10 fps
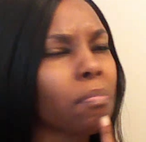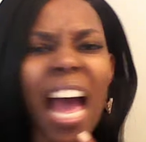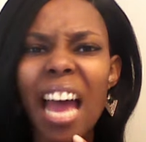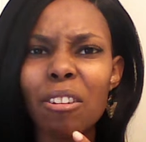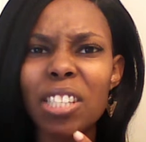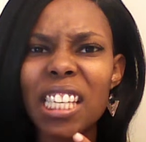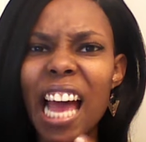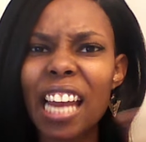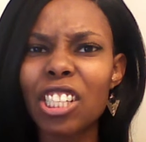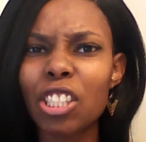I don't see
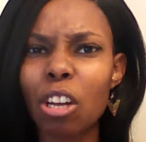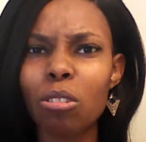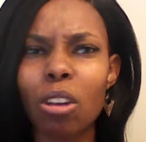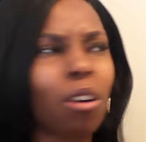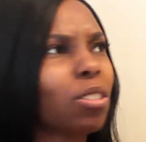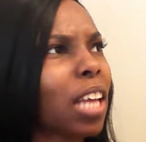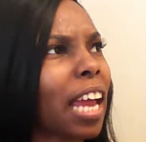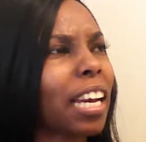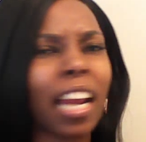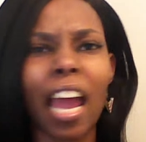how this shows goes
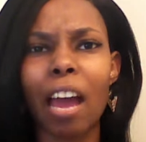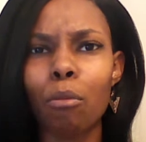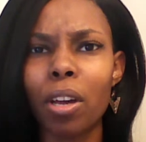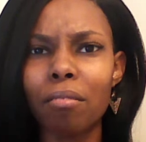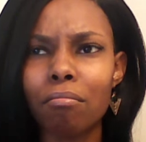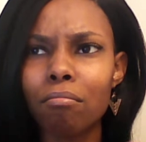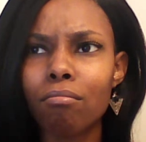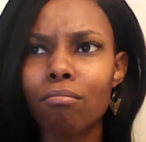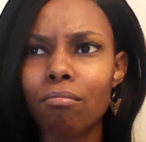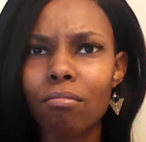hand in hand with
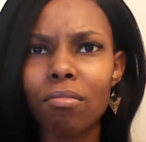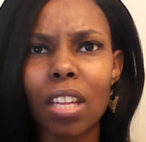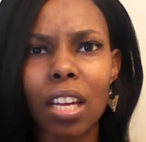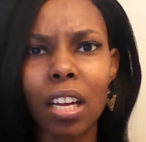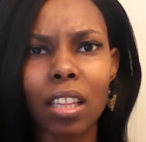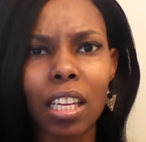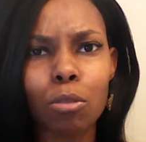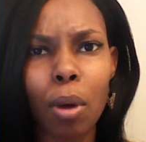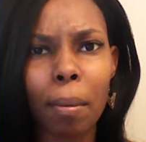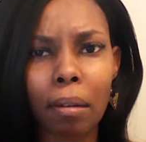the
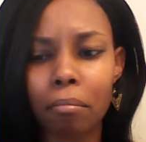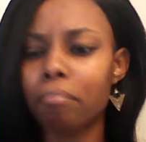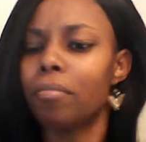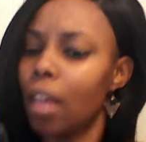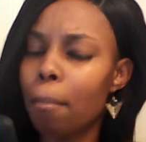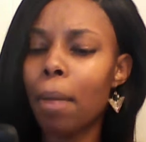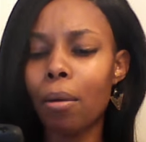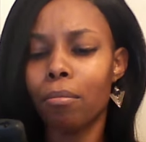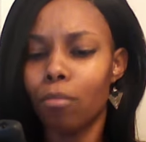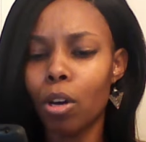these women.
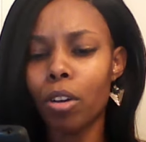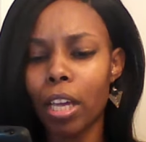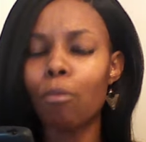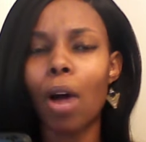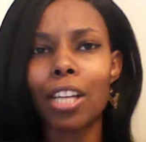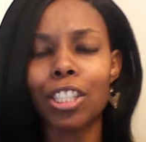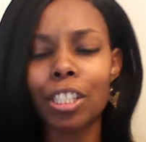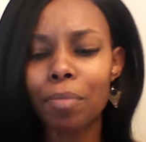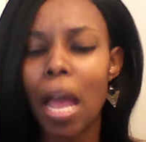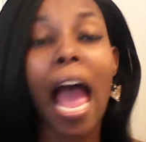But we'll keep
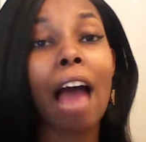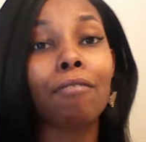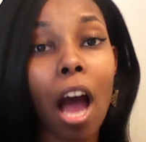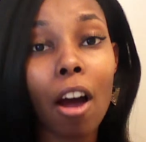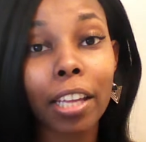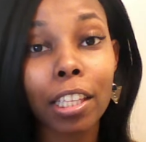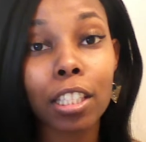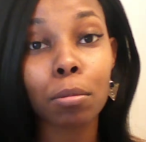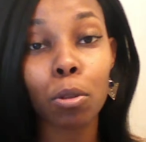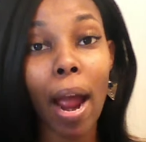watching. Have y'all hit the
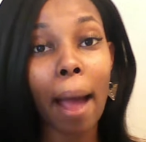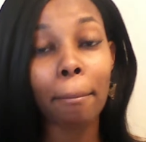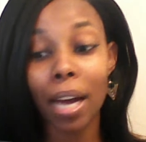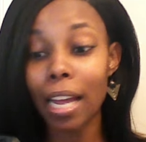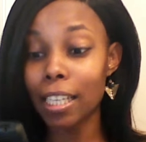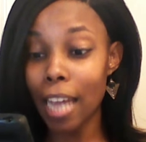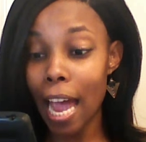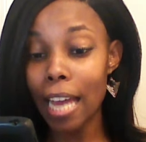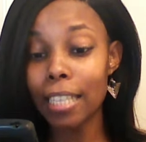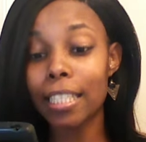subscribe button
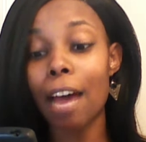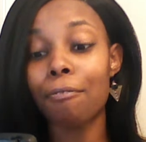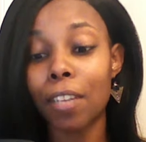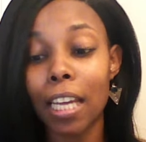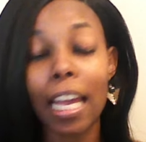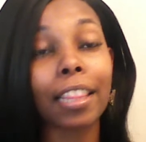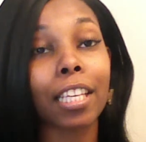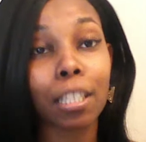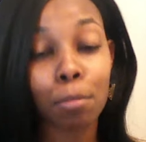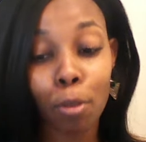yet? Definitely hit
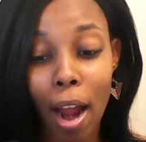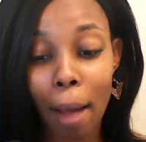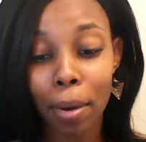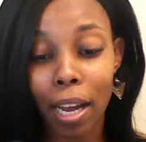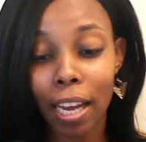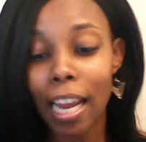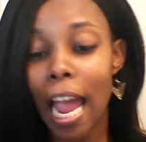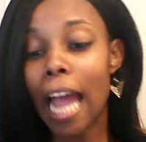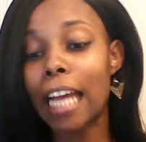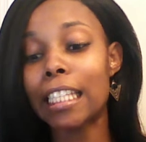the subscribe button.
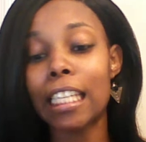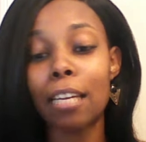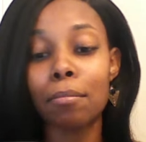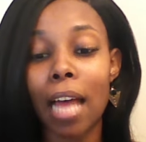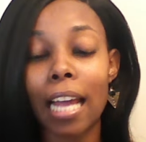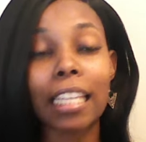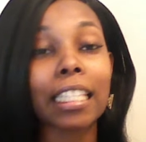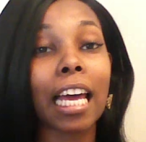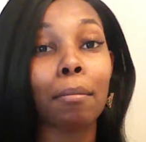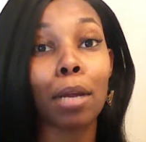It seems like it's
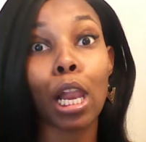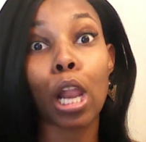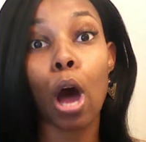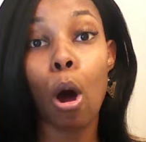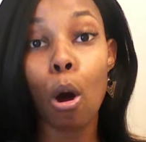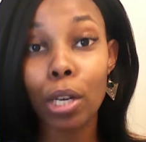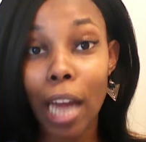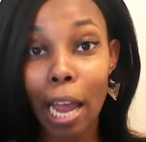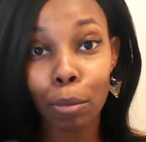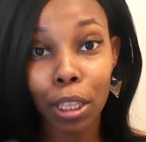going to be a long
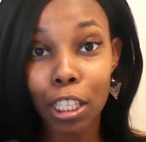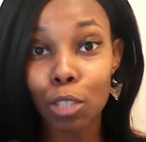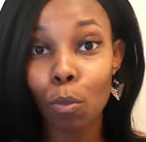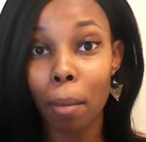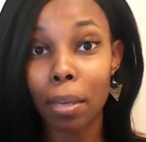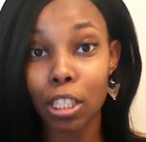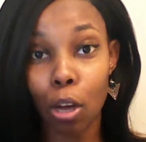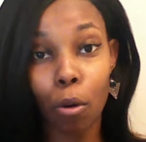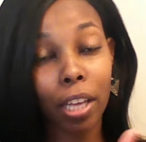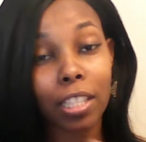night with these women.
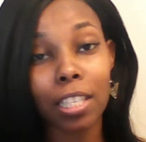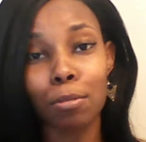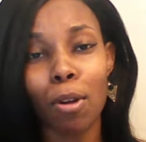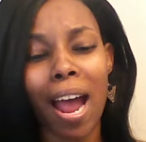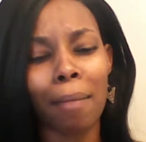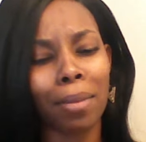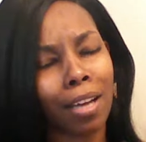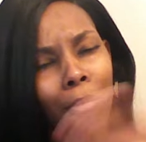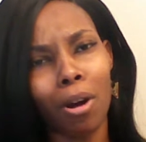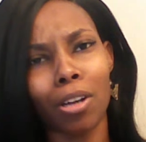So hit subscribe and
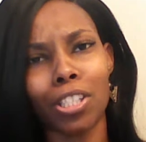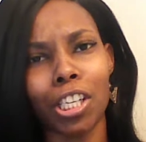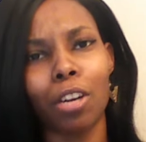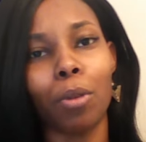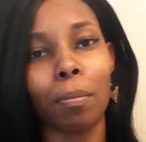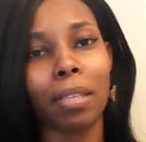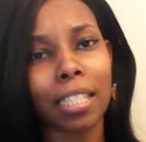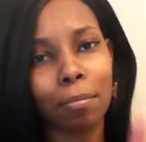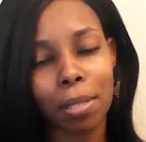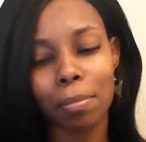come on, chill with me.
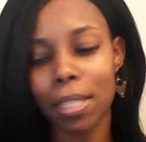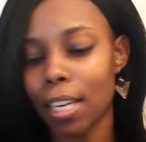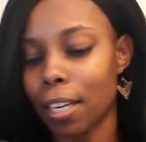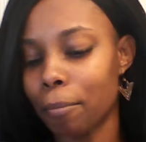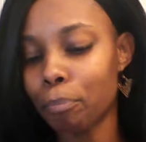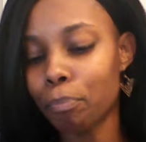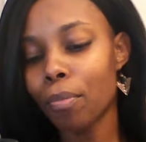Sip some tea.